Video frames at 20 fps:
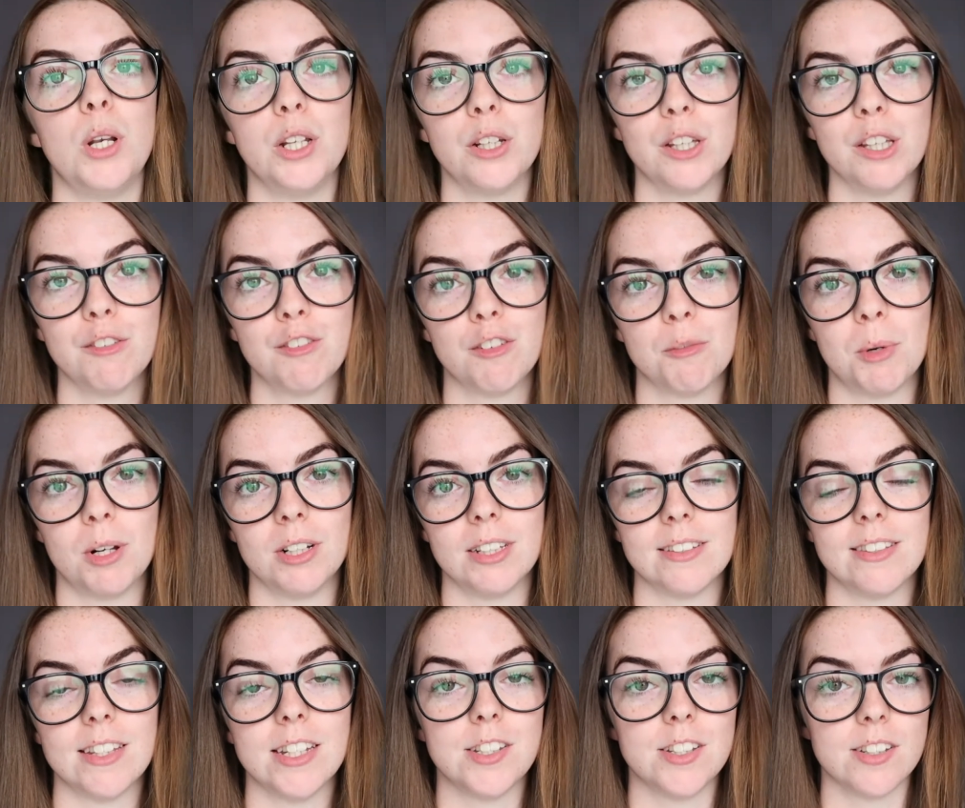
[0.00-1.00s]
looking from all
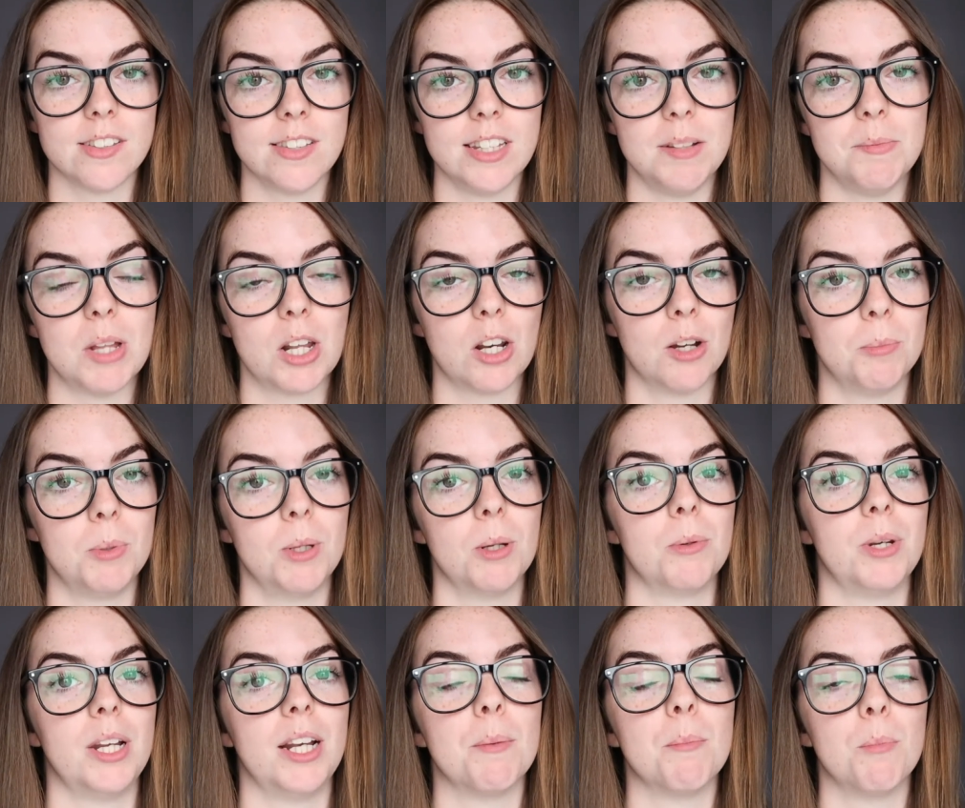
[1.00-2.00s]
this, it does seem that
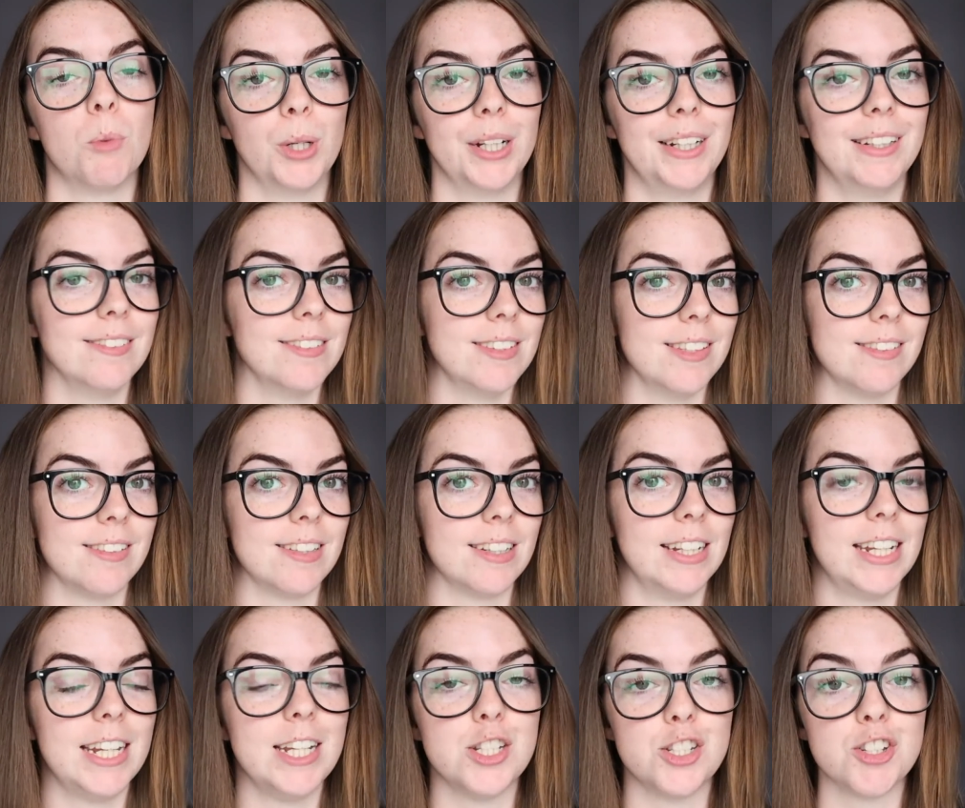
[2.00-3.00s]
uploading more
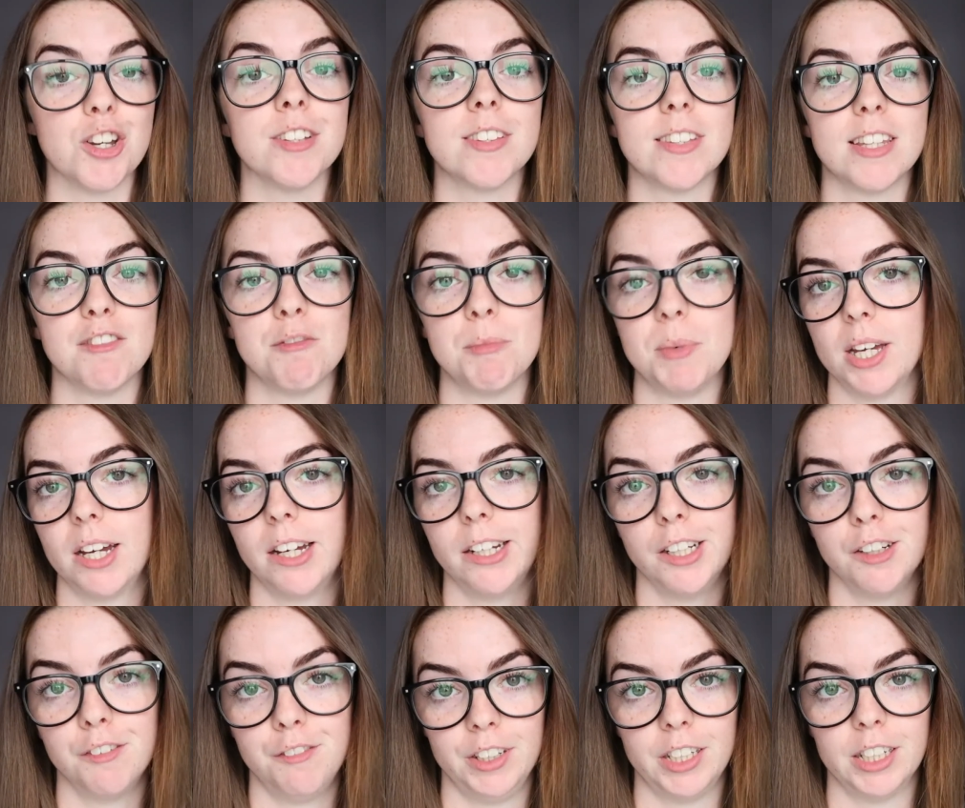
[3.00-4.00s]
consistently does give me
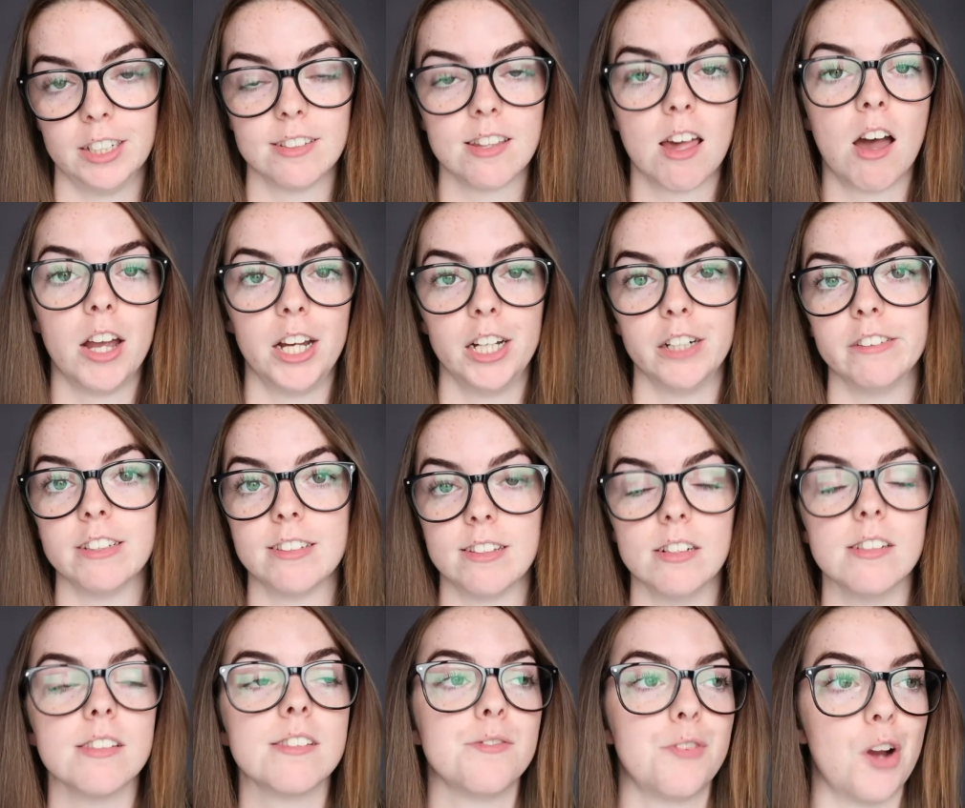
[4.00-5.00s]
higher figures, higher
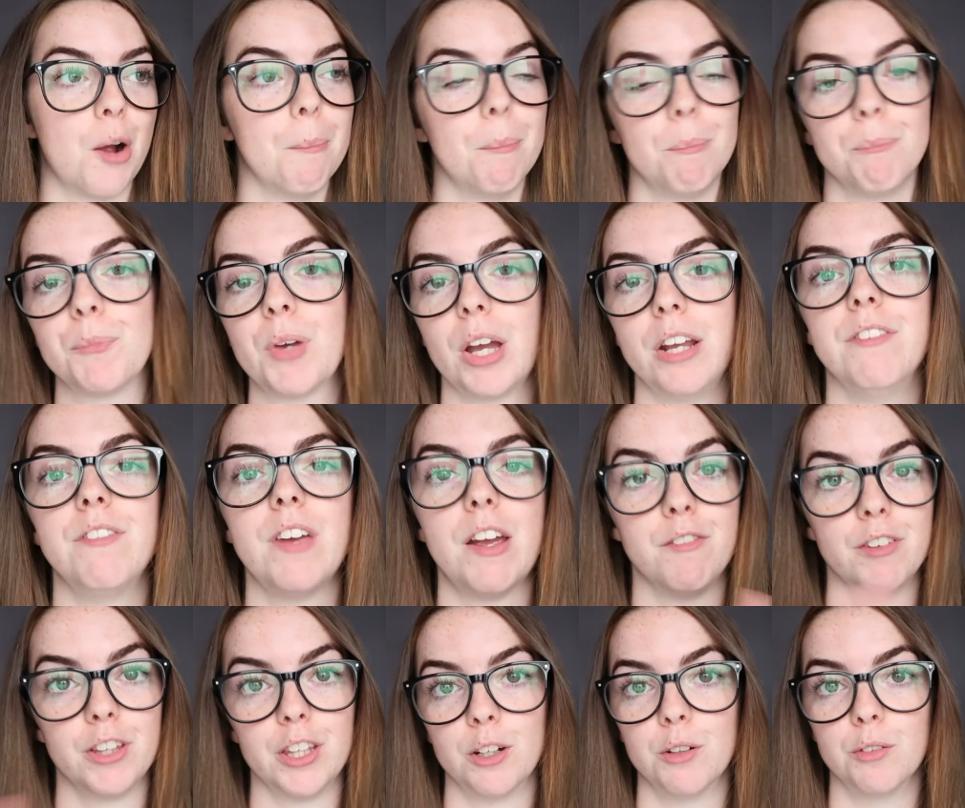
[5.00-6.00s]
results from kind of
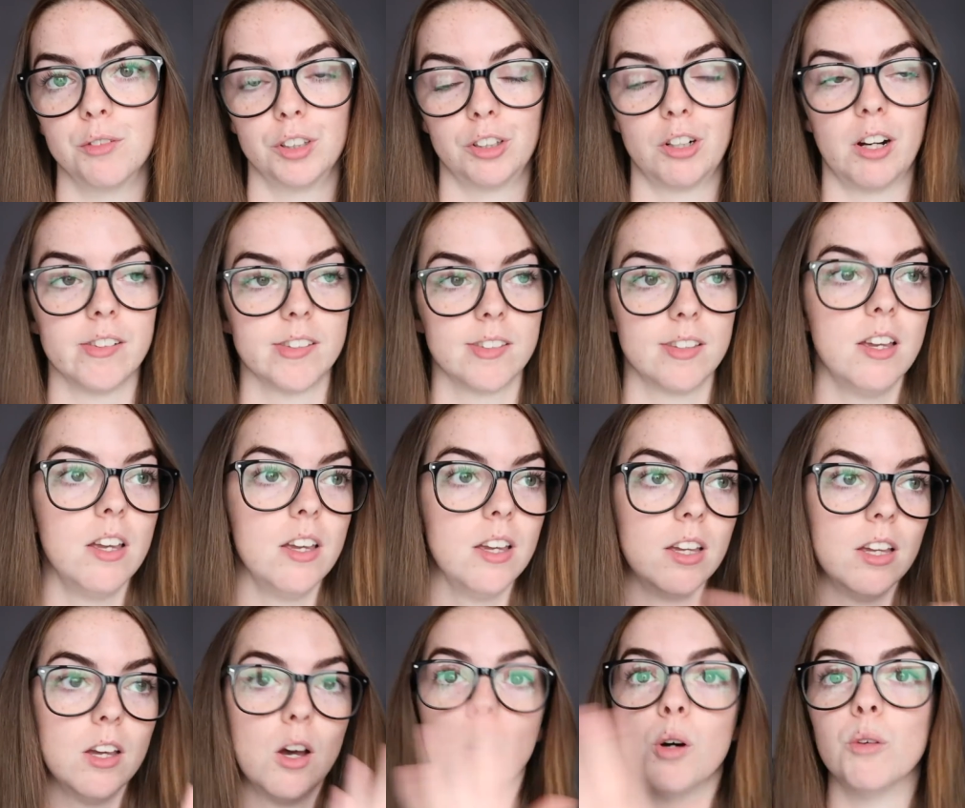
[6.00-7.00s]
everything
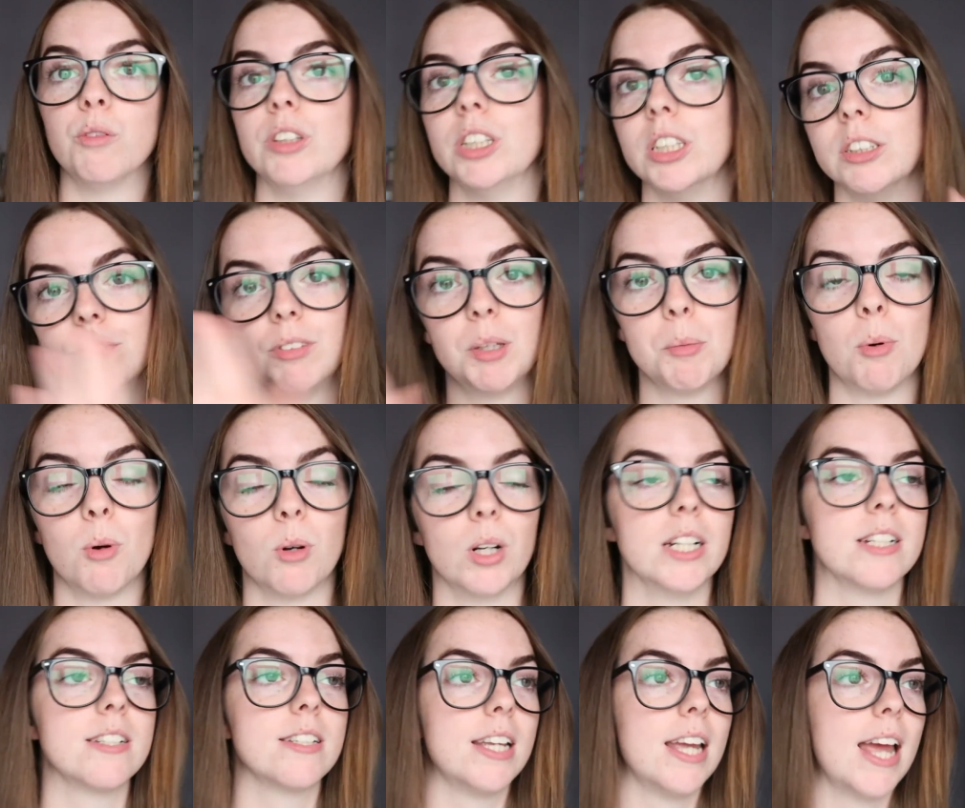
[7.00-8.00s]
over the
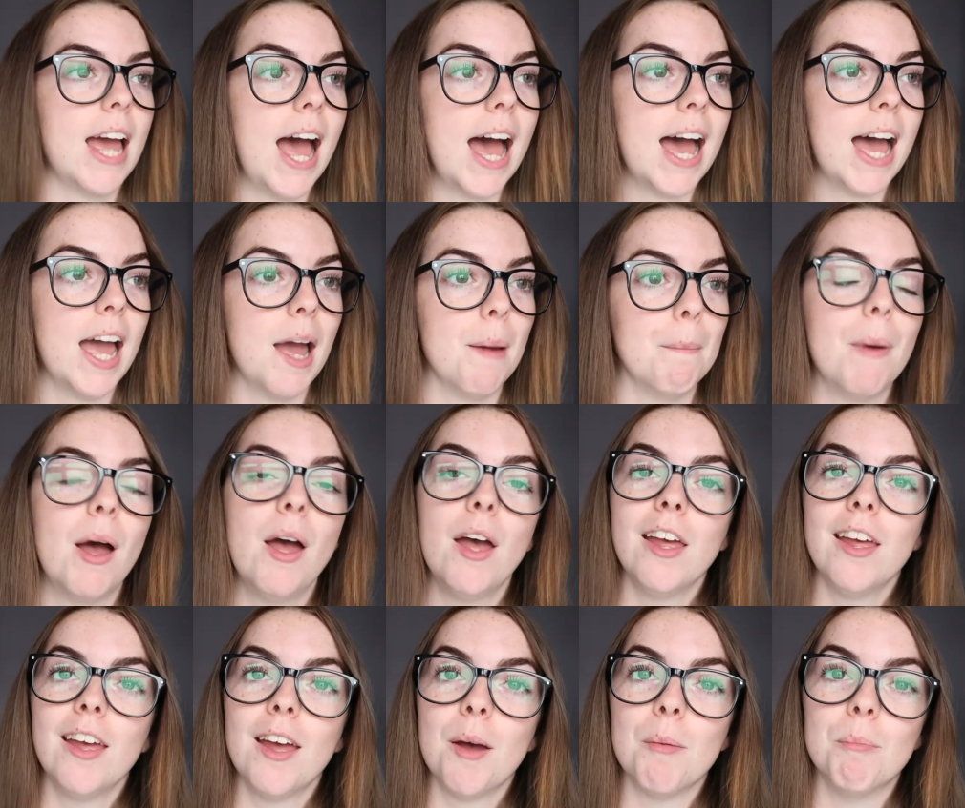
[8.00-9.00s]
board.
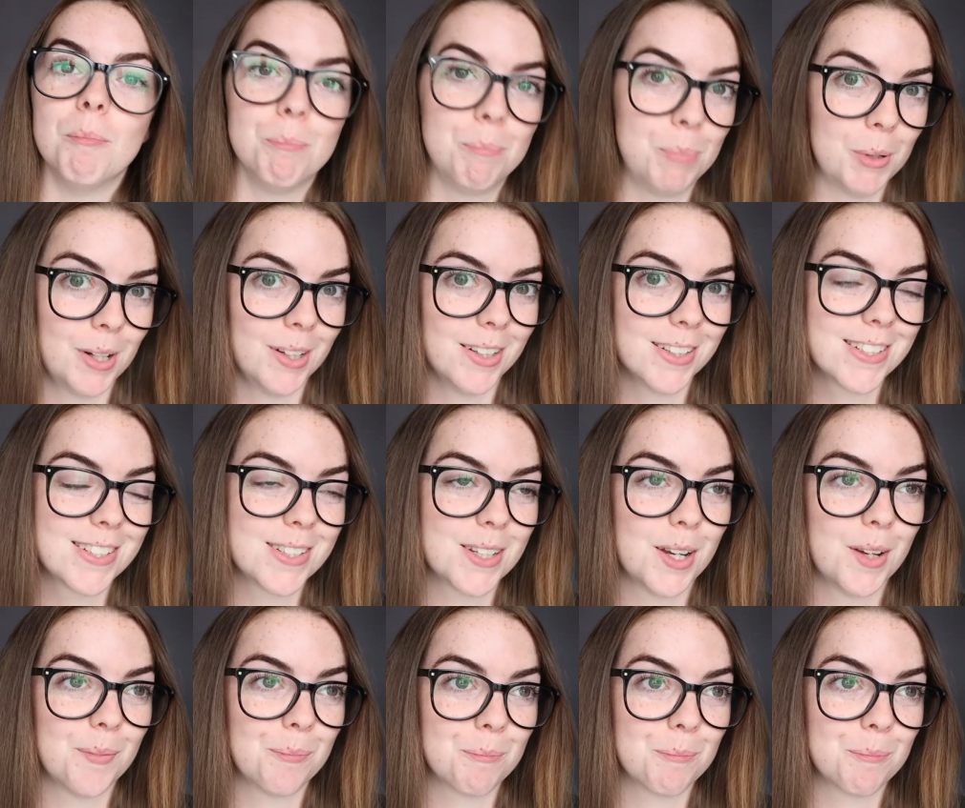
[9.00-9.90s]
But